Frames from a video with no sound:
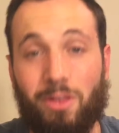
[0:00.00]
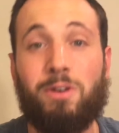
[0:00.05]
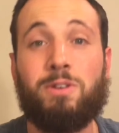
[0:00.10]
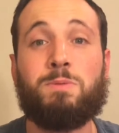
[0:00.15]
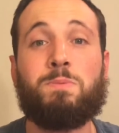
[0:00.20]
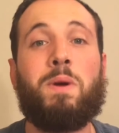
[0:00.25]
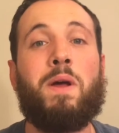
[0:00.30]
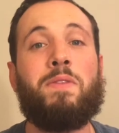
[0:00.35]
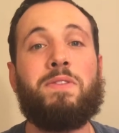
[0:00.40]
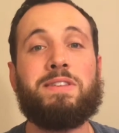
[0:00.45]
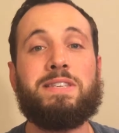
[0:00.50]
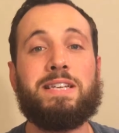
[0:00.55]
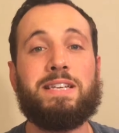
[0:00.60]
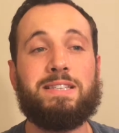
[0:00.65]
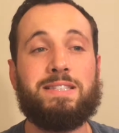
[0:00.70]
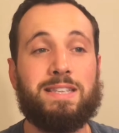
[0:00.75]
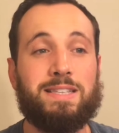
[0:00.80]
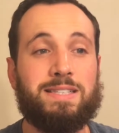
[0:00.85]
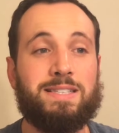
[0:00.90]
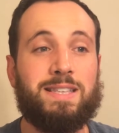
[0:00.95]
closed
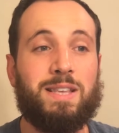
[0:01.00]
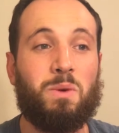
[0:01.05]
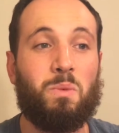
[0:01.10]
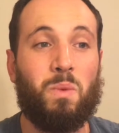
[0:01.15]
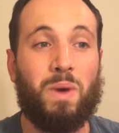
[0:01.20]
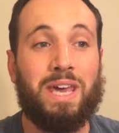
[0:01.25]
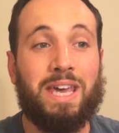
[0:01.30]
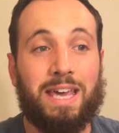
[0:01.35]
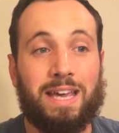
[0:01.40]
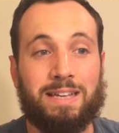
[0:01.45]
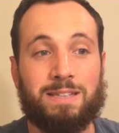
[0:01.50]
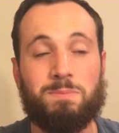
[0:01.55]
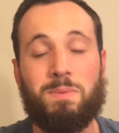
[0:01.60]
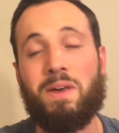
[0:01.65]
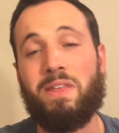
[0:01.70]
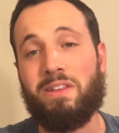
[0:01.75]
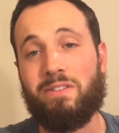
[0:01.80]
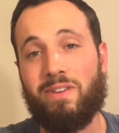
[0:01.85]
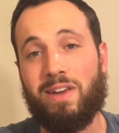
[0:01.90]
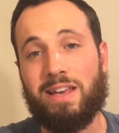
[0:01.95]
parenthesis. This is the winking
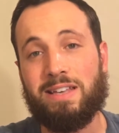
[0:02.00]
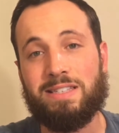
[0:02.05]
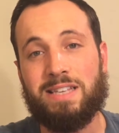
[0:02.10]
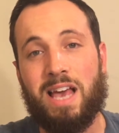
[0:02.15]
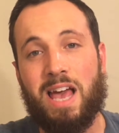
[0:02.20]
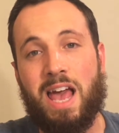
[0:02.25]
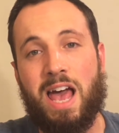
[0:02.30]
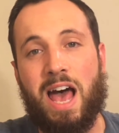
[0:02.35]
smiley face.